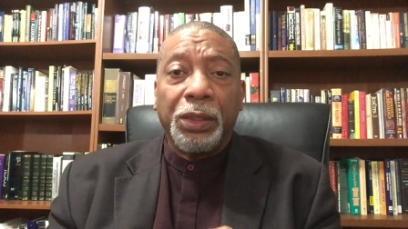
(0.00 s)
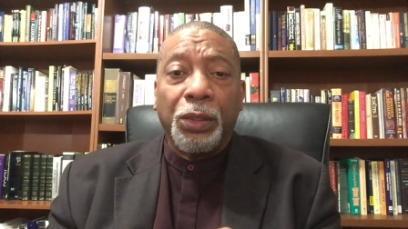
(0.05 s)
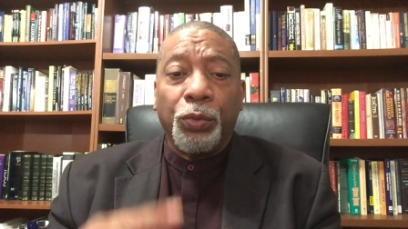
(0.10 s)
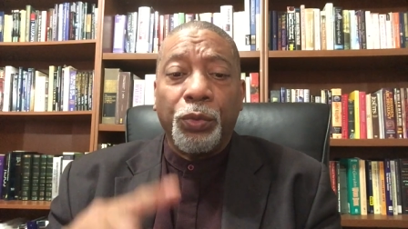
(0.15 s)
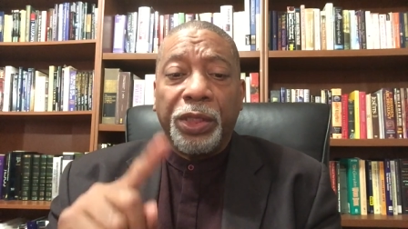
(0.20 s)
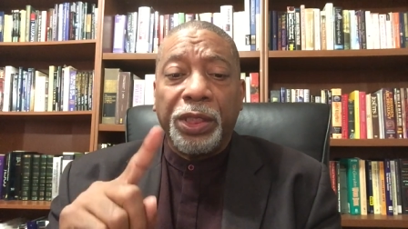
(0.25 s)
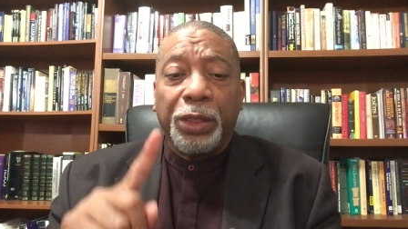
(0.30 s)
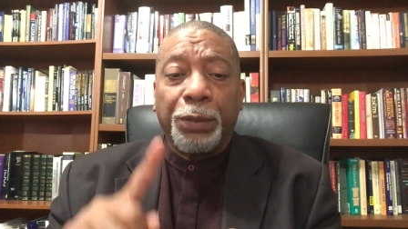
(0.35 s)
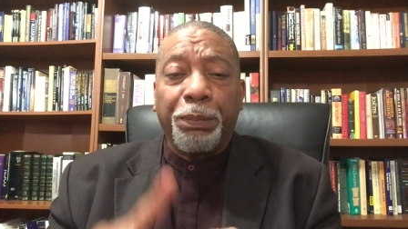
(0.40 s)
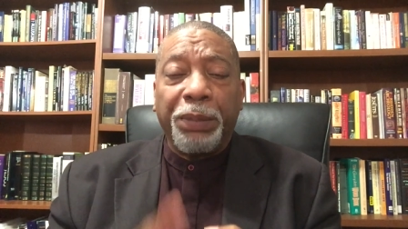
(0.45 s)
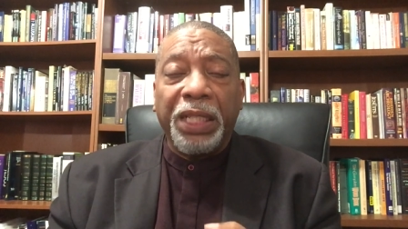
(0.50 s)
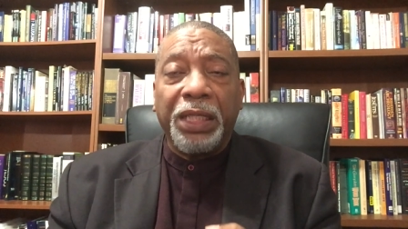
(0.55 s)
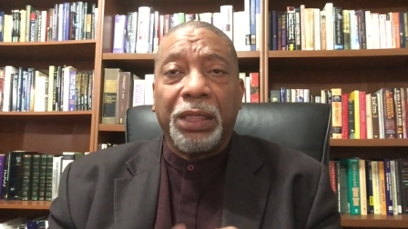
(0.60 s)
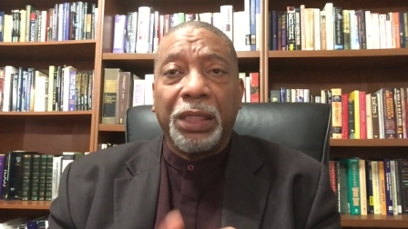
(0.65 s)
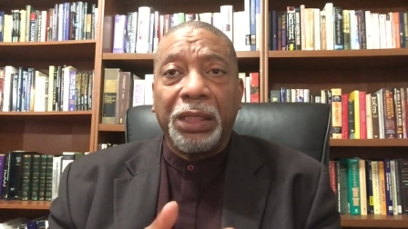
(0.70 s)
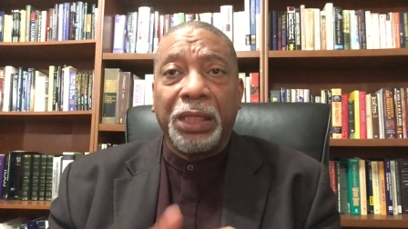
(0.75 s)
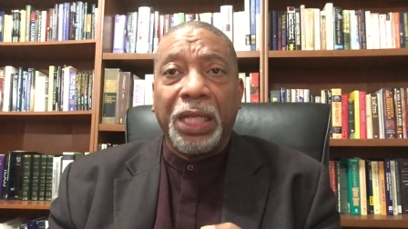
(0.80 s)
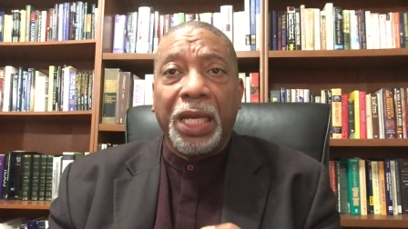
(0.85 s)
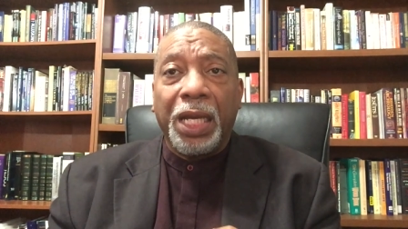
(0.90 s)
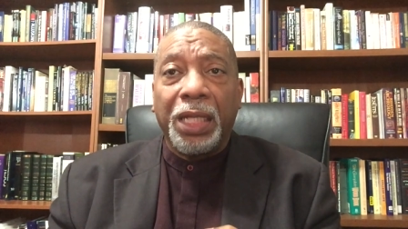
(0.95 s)
We speak
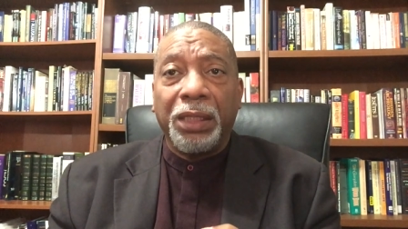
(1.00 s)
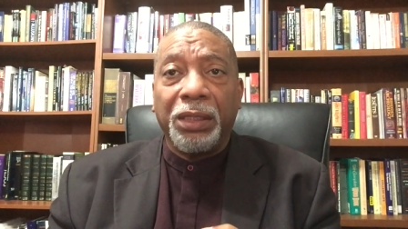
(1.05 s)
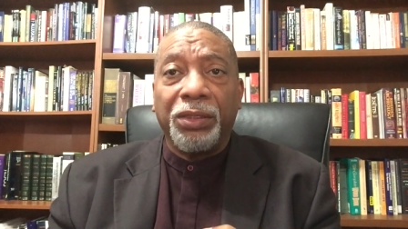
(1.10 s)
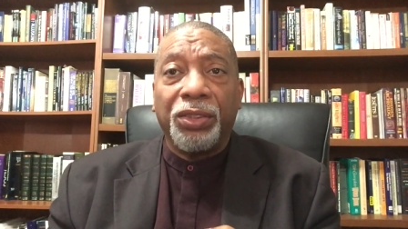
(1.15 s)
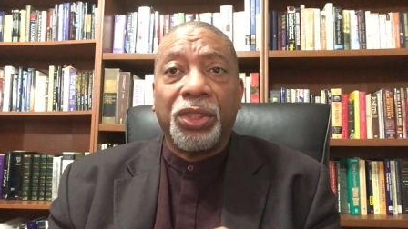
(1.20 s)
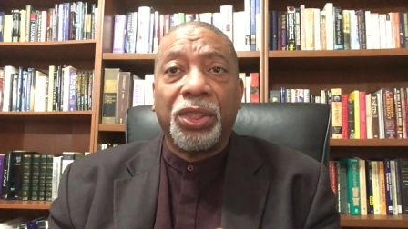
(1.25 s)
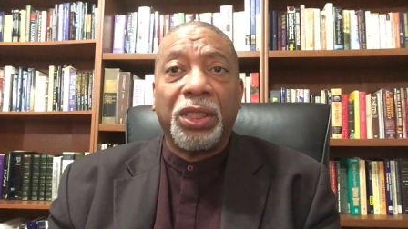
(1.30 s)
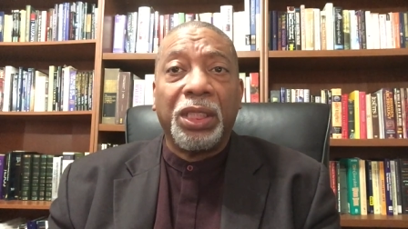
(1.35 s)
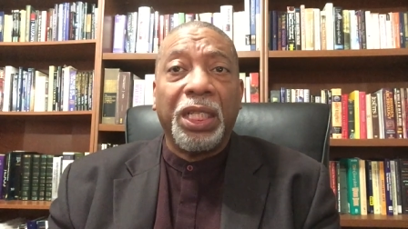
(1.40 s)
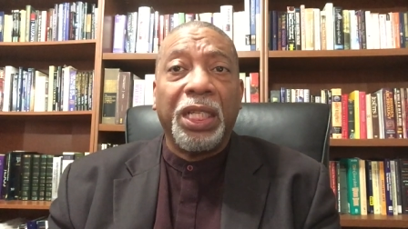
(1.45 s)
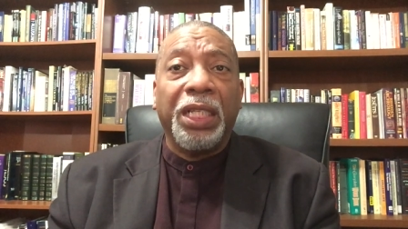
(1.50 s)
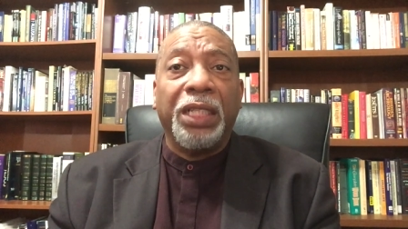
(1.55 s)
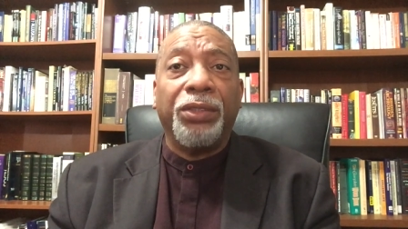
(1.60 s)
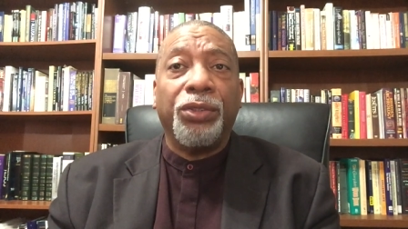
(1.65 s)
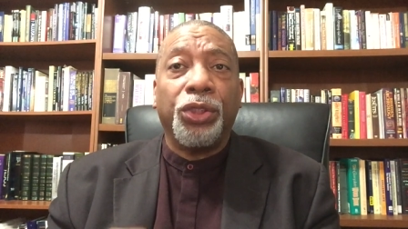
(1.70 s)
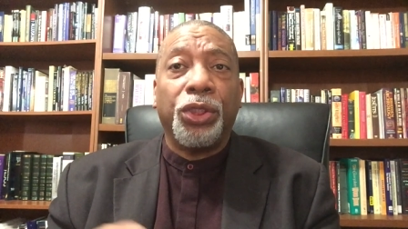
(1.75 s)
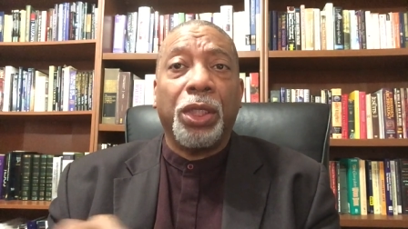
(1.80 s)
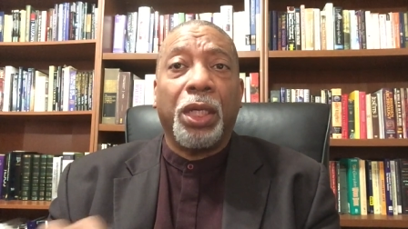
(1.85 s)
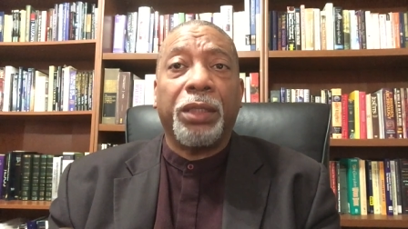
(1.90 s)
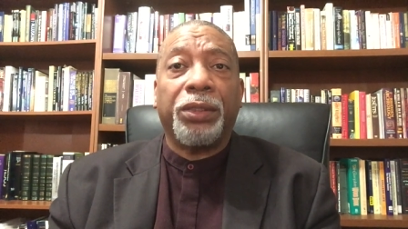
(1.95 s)
against
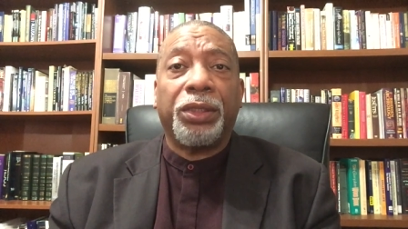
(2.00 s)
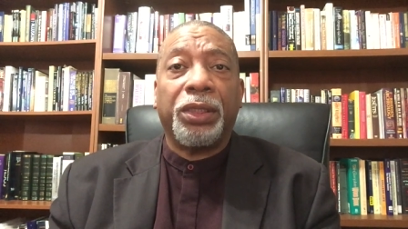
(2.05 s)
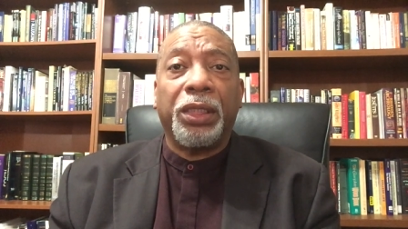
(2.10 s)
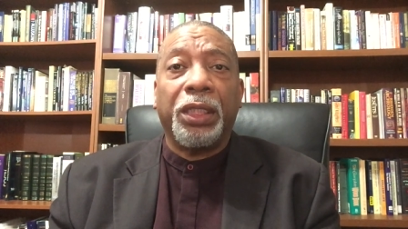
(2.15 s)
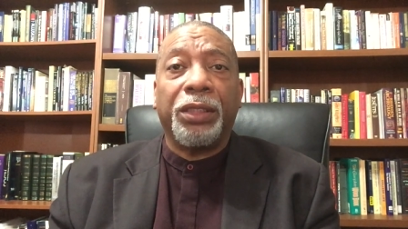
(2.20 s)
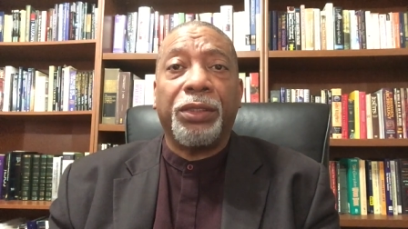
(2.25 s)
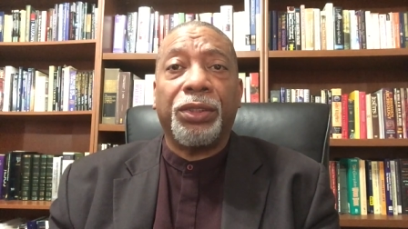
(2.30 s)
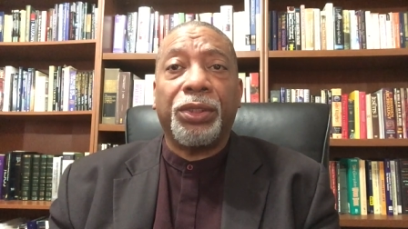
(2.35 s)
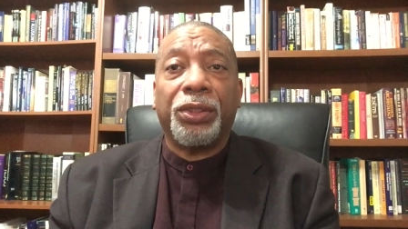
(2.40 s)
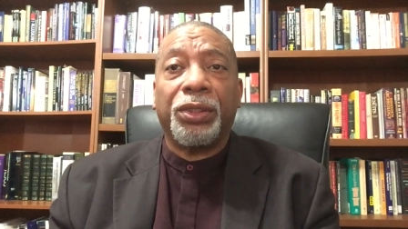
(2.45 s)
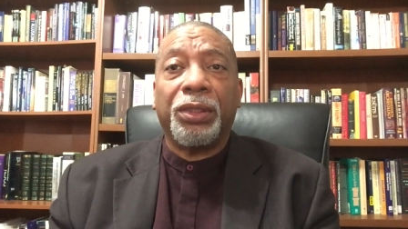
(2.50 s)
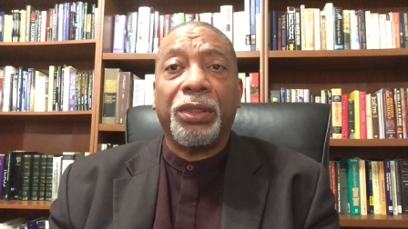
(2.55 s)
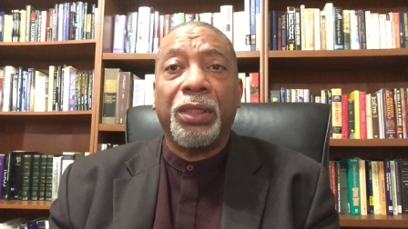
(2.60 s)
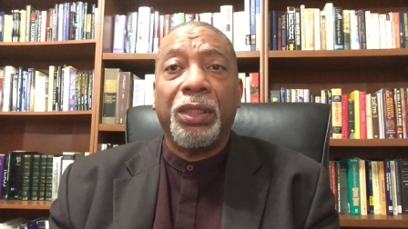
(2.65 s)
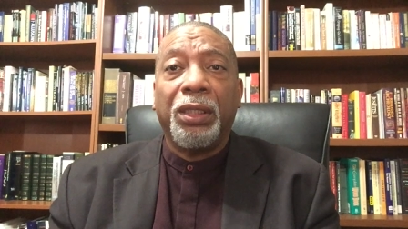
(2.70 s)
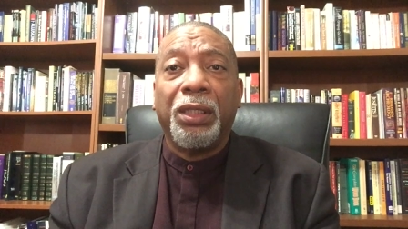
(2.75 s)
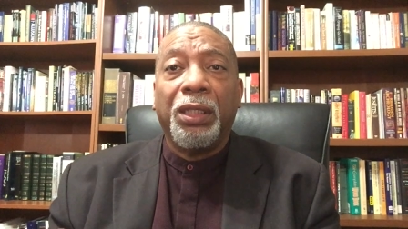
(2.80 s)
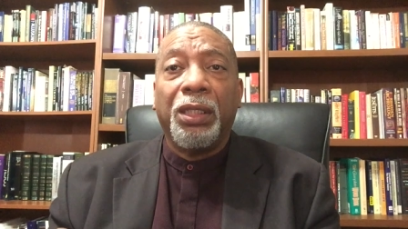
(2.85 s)
injustice.